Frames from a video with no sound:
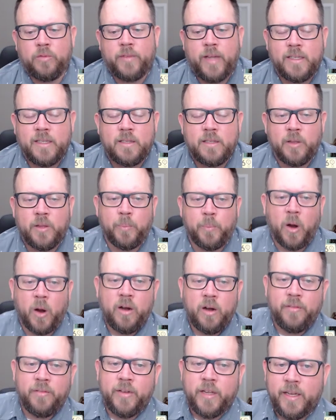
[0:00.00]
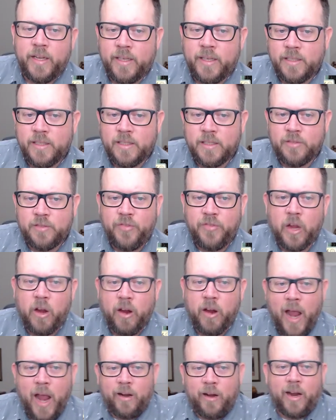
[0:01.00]
that's the part of it is
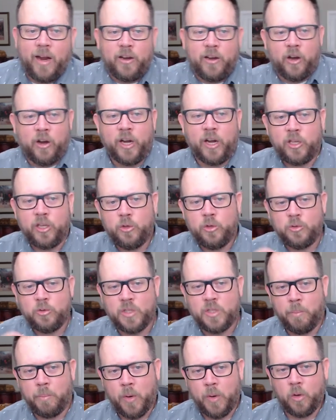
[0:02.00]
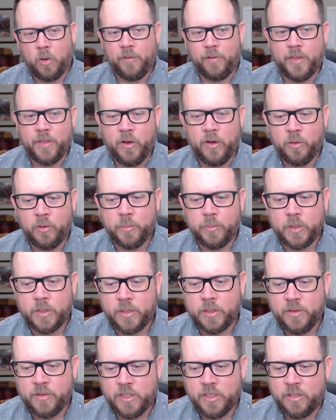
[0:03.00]
figuring out how you're going to use the bulk of the
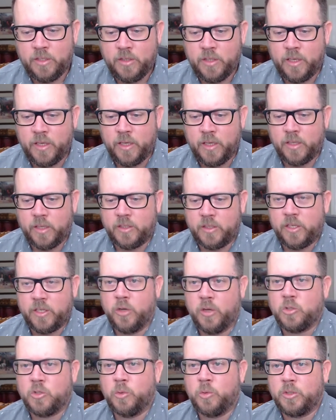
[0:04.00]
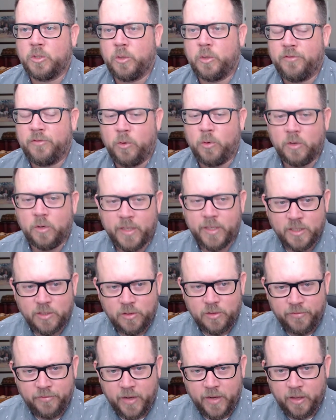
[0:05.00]
notebook. The the Coast 124, thanks for
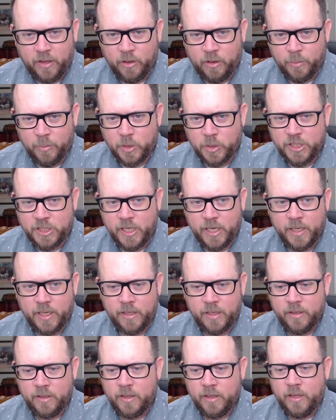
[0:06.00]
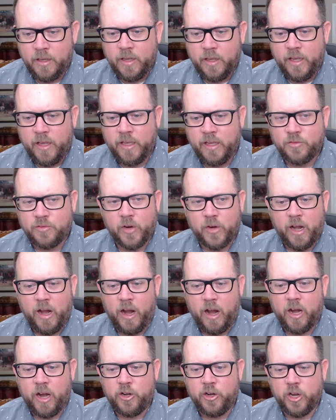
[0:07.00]
the follow, I appreciate it. Is figuring
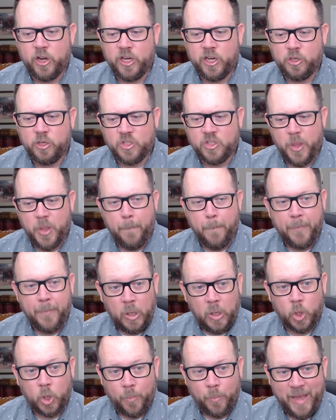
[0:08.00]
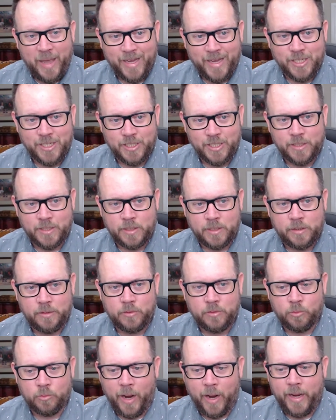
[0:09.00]
out how you're going to use the bulk pages,
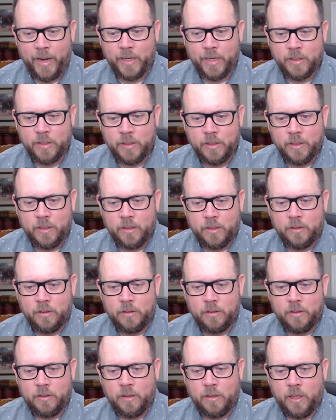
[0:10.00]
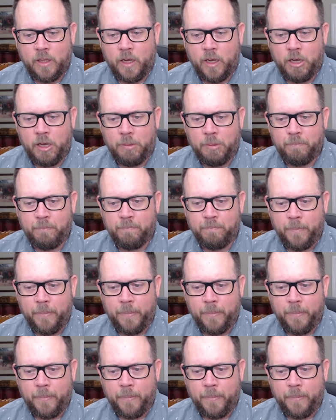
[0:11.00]
right? Um